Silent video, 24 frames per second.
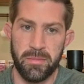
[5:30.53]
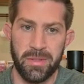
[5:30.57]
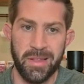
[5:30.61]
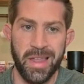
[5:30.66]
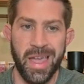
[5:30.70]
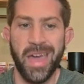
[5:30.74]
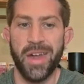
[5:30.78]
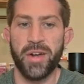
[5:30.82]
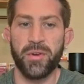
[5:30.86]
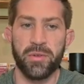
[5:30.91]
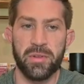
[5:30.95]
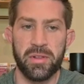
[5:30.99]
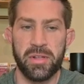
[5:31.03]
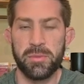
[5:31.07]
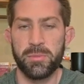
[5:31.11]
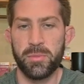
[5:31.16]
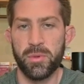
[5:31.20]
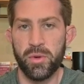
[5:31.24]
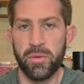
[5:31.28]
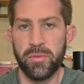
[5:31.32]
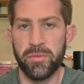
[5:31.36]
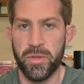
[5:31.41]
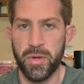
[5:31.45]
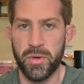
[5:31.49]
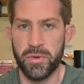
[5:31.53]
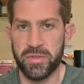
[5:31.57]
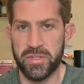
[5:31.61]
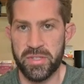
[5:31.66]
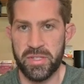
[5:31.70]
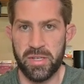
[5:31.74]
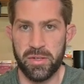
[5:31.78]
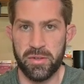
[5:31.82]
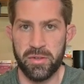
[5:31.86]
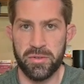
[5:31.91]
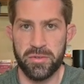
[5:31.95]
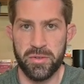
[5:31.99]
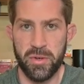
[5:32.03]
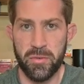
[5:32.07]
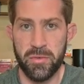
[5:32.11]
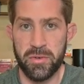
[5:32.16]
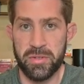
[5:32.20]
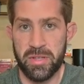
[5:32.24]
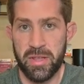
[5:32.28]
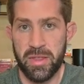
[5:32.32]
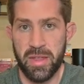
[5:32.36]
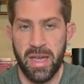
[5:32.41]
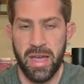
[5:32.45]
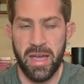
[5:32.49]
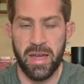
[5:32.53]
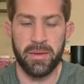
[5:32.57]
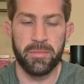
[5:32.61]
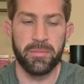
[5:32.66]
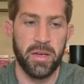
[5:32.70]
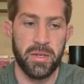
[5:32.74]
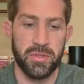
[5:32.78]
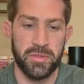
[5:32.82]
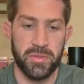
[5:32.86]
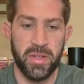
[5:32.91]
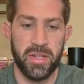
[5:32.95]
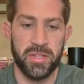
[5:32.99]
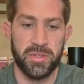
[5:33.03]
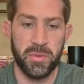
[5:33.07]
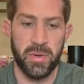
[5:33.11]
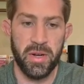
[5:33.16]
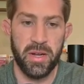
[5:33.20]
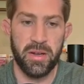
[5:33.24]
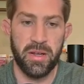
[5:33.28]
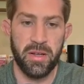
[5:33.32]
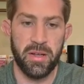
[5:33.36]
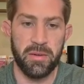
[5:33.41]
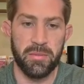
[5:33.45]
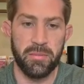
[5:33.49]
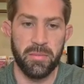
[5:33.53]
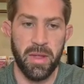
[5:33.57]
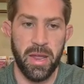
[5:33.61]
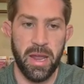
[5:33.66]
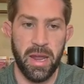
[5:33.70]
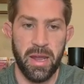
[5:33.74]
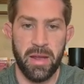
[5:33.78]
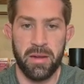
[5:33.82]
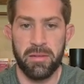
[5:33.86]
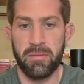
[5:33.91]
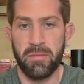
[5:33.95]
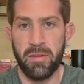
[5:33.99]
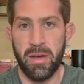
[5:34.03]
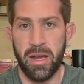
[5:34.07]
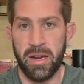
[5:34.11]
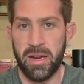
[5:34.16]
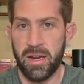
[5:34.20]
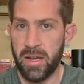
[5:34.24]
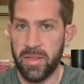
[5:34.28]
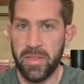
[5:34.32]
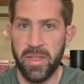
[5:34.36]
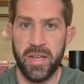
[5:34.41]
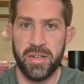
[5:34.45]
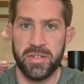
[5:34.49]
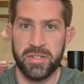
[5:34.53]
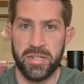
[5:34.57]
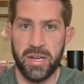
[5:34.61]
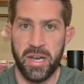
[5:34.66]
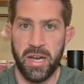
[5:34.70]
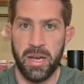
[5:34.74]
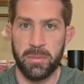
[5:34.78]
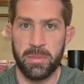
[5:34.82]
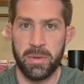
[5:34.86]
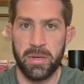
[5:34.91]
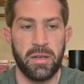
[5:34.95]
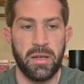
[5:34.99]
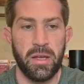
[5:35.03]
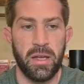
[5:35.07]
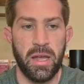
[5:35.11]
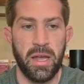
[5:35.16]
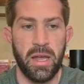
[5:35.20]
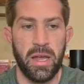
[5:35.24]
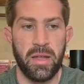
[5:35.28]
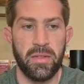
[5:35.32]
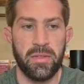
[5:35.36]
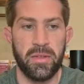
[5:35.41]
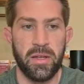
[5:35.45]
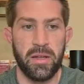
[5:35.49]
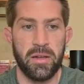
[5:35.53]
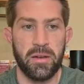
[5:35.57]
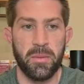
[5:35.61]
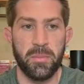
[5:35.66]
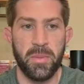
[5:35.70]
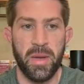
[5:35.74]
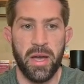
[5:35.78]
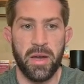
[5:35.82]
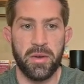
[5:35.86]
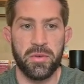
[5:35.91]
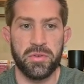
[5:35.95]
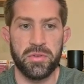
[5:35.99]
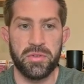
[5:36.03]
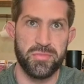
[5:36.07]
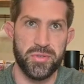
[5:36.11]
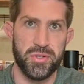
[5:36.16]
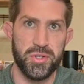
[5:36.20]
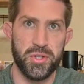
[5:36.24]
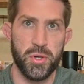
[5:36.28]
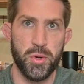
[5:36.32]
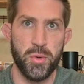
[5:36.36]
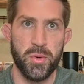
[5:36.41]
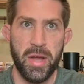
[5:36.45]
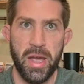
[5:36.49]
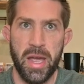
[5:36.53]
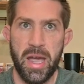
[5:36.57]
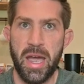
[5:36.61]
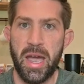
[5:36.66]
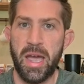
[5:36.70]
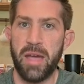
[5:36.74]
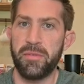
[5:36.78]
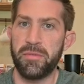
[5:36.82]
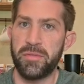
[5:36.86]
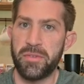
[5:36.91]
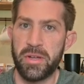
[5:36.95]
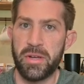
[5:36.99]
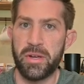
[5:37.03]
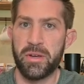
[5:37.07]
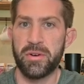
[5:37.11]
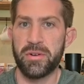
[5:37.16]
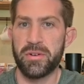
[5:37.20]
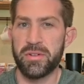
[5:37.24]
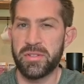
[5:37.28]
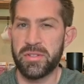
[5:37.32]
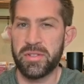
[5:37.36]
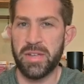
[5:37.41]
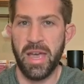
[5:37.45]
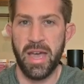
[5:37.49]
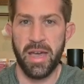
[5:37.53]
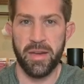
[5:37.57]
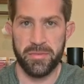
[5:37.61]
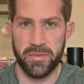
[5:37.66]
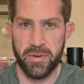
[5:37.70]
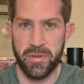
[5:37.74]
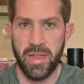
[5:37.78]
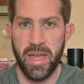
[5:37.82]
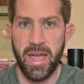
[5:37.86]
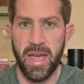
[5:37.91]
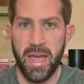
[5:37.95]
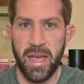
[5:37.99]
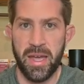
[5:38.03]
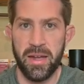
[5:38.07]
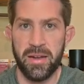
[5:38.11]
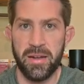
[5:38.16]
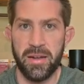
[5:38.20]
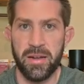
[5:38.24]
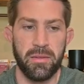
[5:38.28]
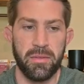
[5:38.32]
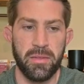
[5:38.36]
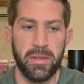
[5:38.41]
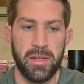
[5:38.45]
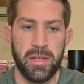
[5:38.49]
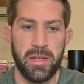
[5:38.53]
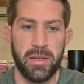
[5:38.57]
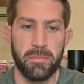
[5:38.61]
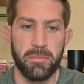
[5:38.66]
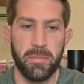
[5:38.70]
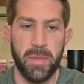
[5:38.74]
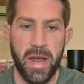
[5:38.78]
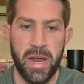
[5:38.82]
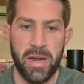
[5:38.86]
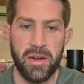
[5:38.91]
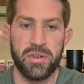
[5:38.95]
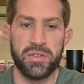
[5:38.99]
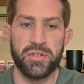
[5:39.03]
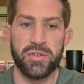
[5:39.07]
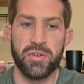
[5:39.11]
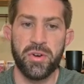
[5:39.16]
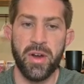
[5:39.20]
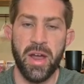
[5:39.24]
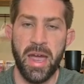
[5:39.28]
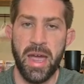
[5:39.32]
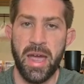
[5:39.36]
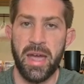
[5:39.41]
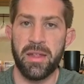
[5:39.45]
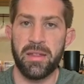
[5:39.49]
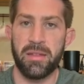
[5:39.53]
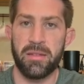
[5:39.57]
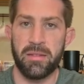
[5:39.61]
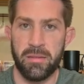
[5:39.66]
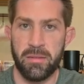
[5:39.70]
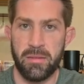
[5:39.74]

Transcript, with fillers: laterally move those skills over to that. So that's what I did. And I got that job. And then about two and a half years after that, the manager at